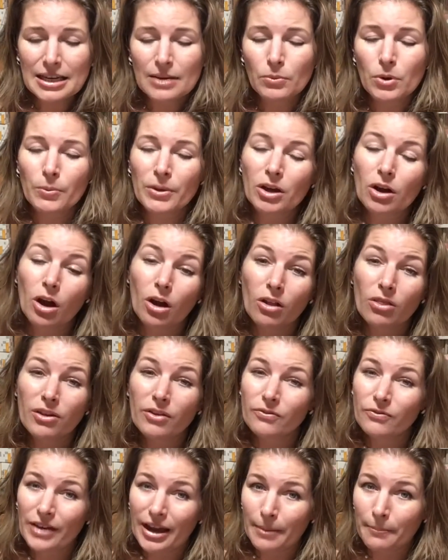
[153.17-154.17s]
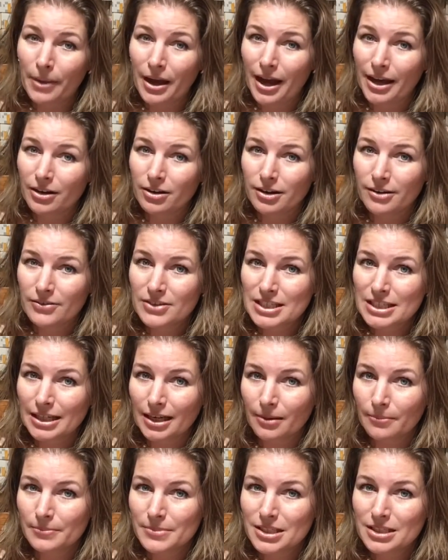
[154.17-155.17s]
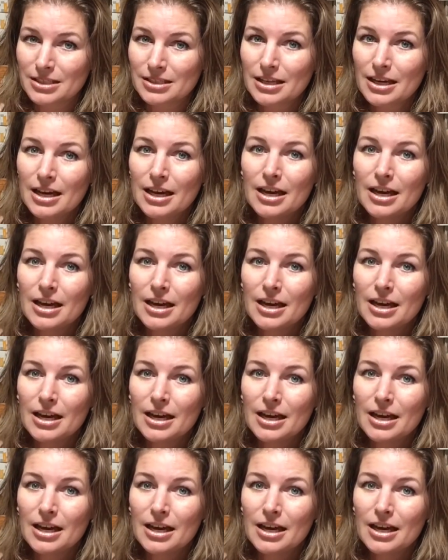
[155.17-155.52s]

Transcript: what we call the Vampire of Stamps.